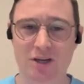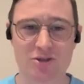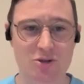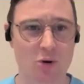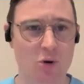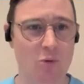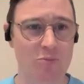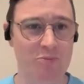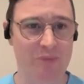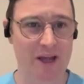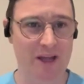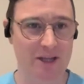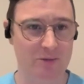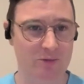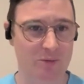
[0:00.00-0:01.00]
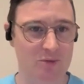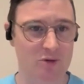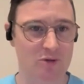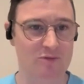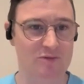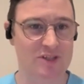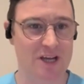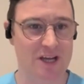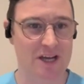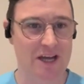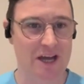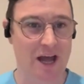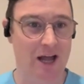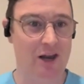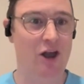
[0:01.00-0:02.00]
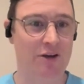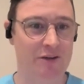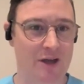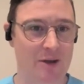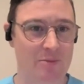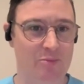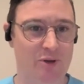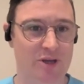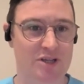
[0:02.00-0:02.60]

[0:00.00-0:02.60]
So open banking removes a lot of that piece.